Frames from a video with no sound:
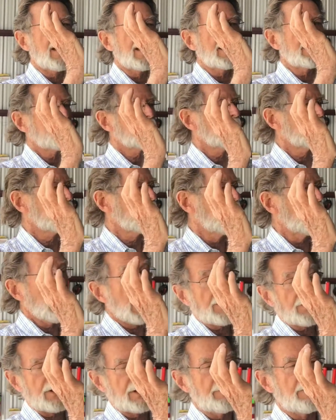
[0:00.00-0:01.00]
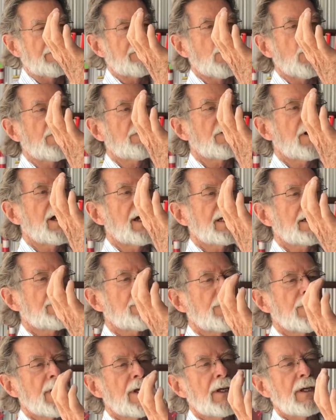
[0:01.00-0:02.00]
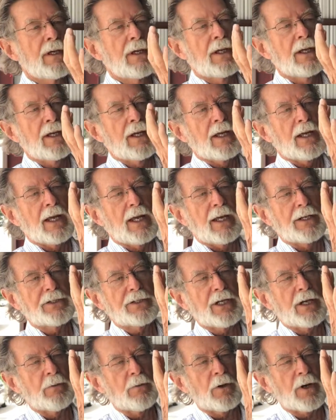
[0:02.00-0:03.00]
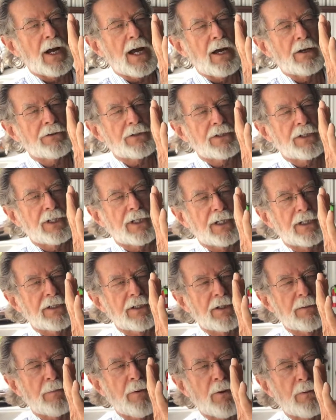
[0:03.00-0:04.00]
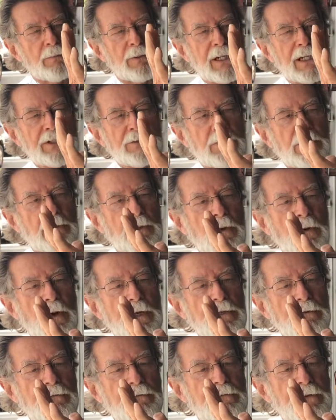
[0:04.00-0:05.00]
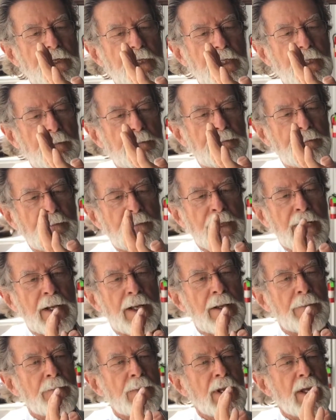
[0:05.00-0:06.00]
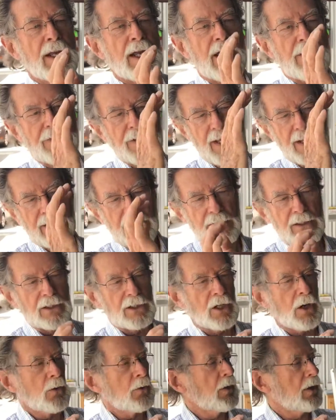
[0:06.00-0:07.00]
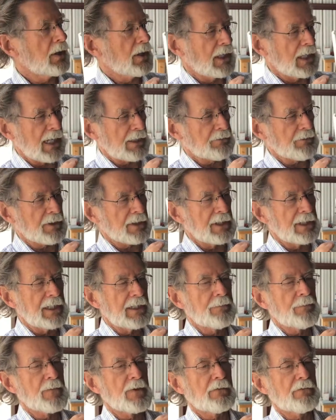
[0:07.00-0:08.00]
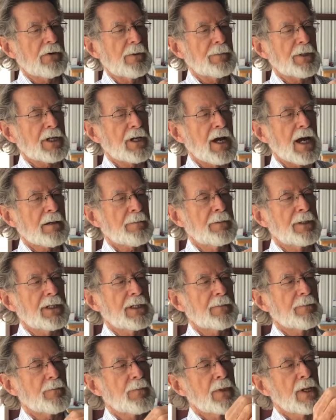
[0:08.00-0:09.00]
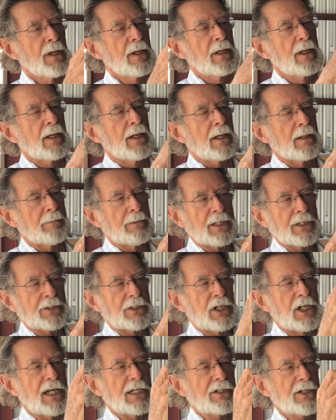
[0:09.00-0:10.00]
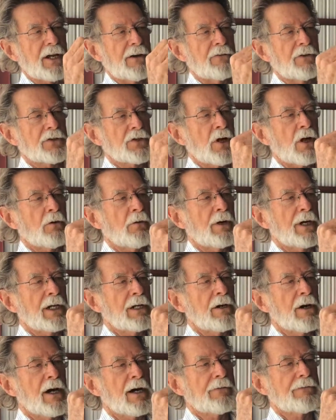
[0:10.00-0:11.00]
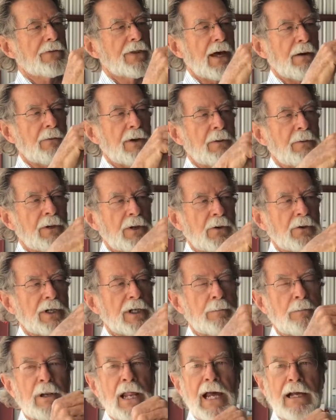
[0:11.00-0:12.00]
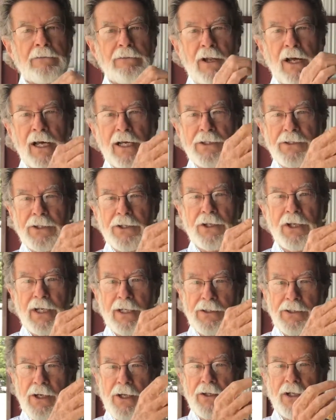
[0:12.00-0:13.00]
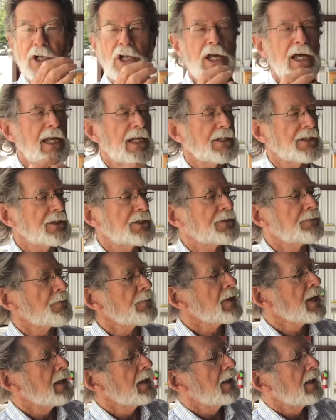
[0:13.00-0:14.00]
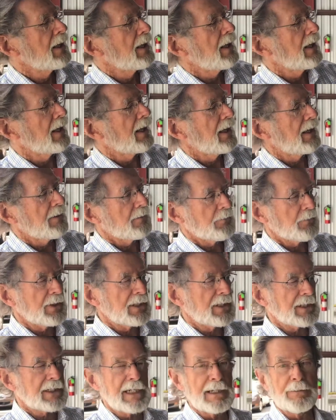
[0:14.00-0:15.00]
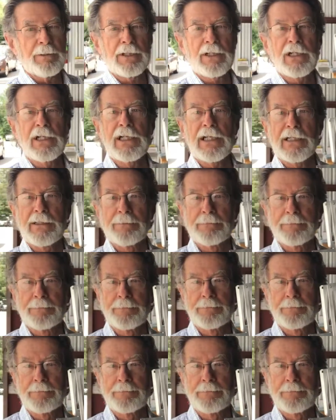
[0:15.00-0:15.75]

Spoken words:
flight, or actually before flight, until we're out to the place where we're going to film, and then lower it electrically from the cockpit because the lens cover is already off, and that way we don't get black flies and things on the lens. We can keep it clean.